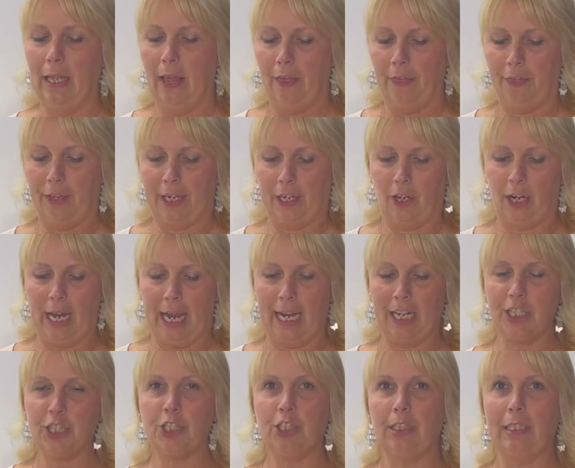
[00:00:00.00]
They are
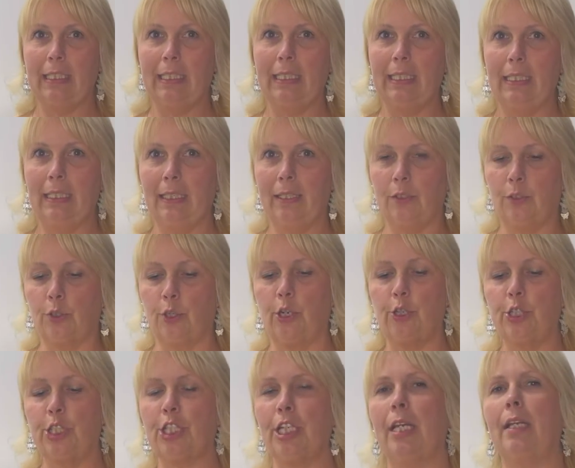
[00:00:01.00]
actually
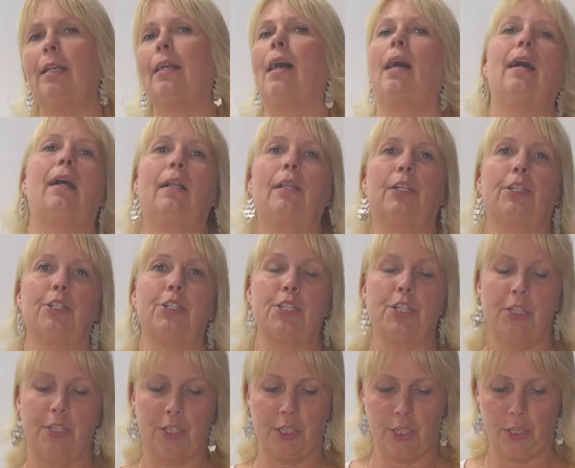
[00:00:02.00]
crocheted collars.
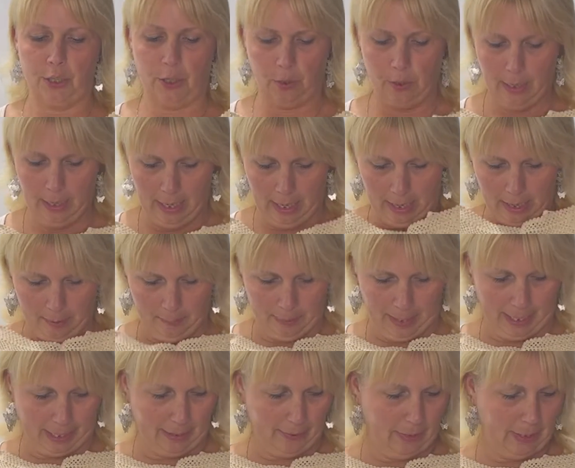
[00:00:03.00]
So
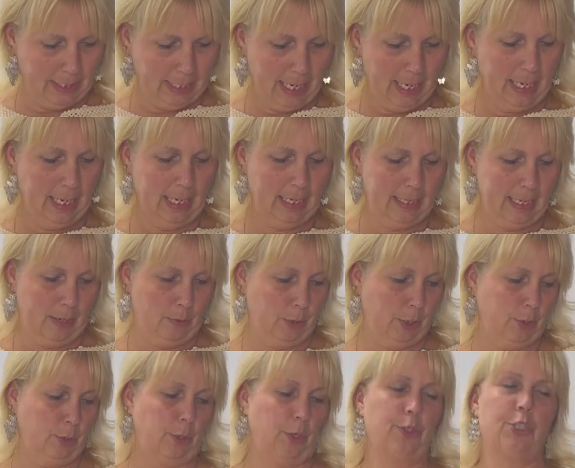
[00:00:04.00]
back in the day, they would
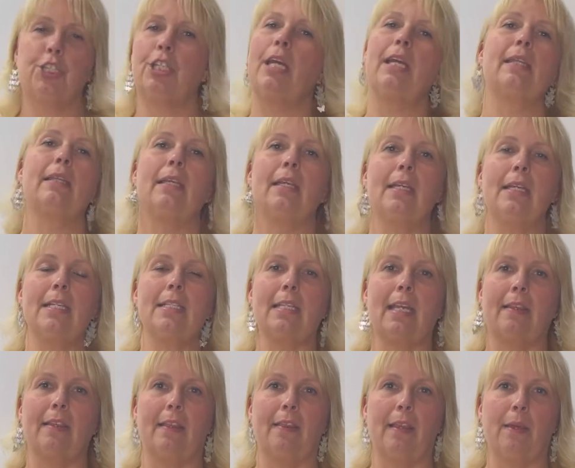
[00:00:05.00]
crochet these,
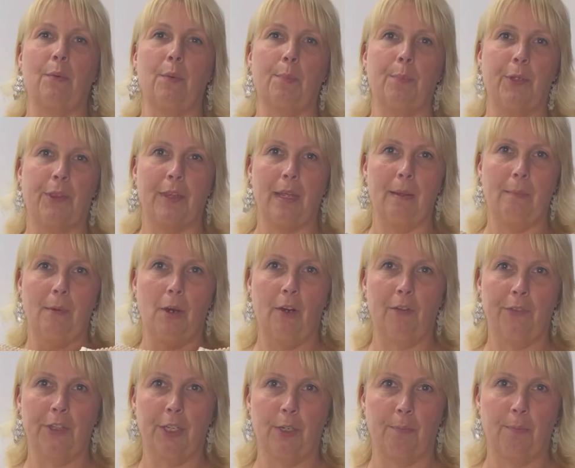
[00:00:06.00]
and then they would put them
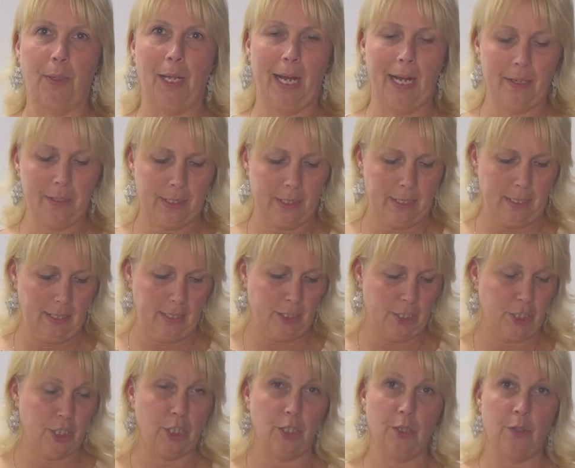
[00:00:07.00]
over their blouses
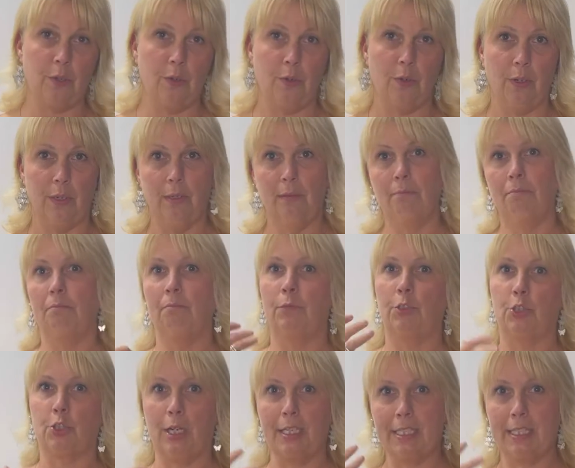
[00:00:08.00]
to
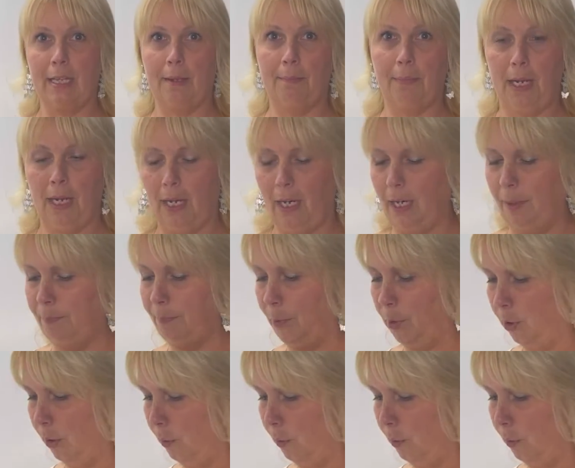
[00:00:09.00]
dress them up or